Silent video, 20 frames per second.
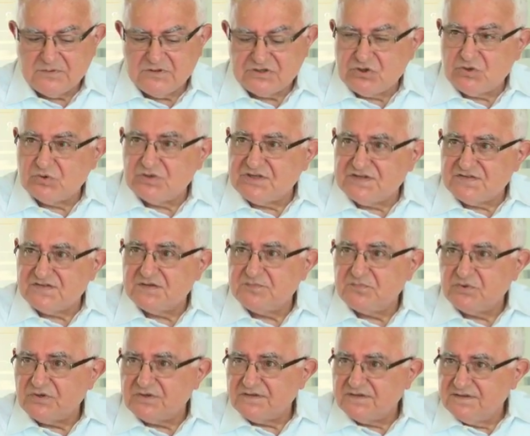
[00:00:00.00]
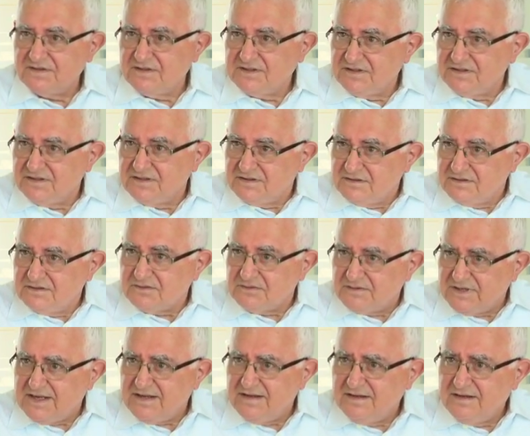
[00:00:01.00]
issued his report,
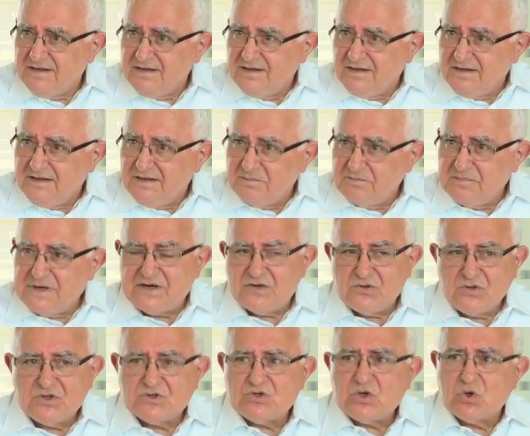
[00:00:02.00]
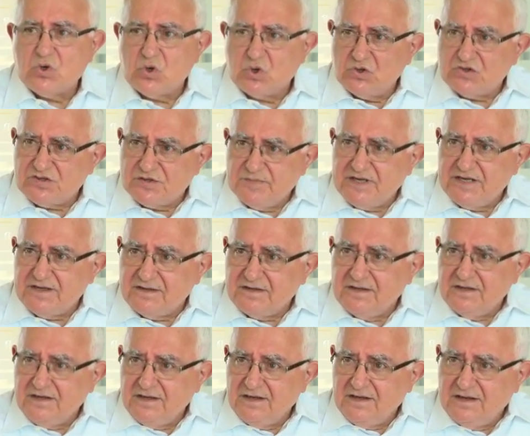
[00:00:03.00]
okay? Barroso calls me
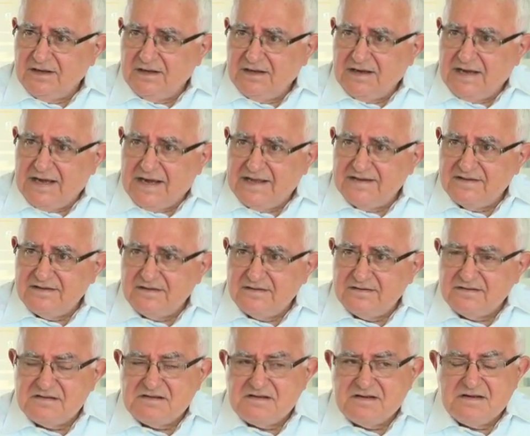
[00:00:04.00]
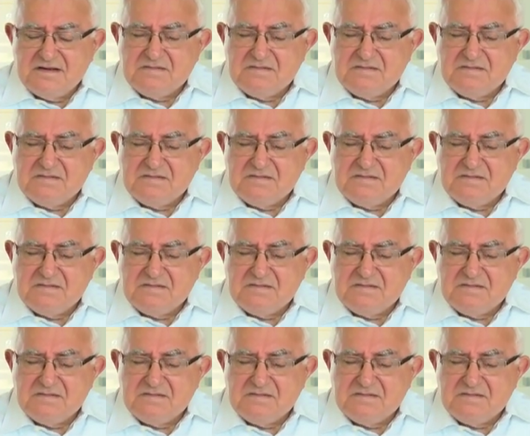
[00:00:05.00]
and